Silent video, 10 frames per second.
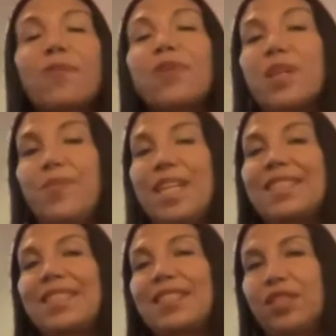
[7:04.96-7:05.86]
really makes
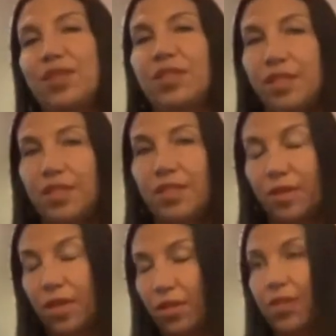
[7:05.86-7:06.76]
it a,
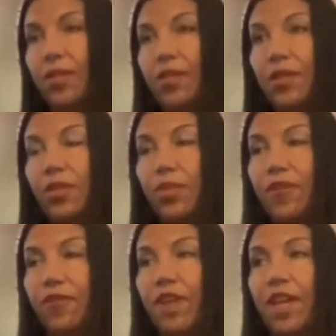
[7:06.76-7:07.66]
t- a twin
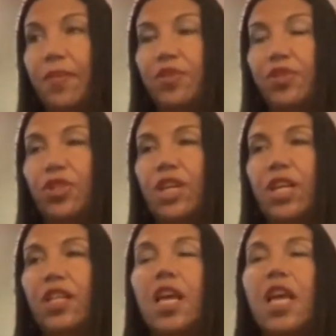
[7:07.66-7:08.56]
flame
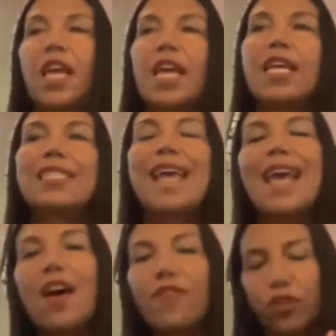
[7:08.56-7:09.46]
journey is
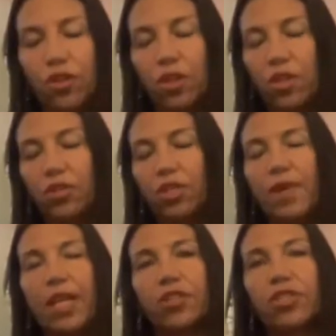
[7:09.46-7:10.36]
after the two
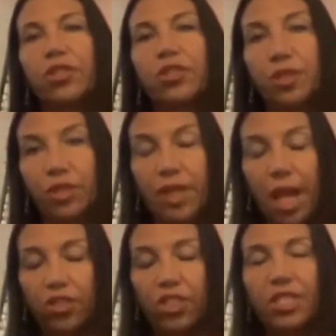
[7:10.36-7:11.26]
the
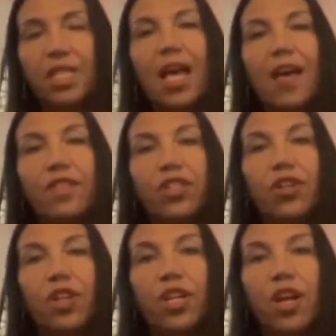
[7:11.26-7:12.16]
energies have
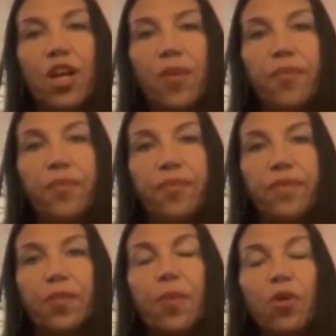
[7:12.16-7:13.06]
started um,
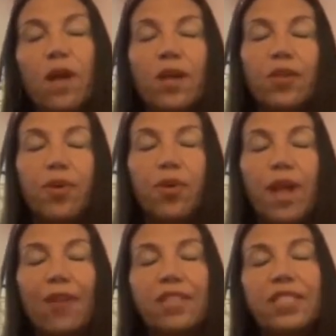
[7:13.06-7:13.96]
the polar the
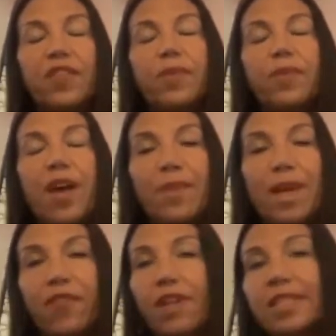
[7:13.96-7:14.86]
polarities have, have
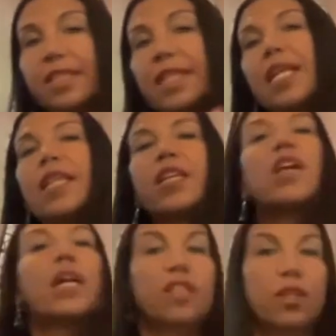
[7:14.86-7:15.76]
manifested and they
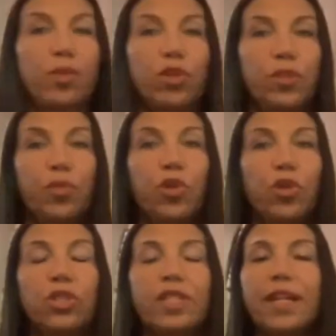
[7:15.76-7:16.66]
get into the push
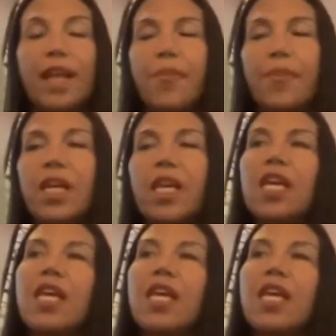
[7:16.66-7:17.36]
pull dynamic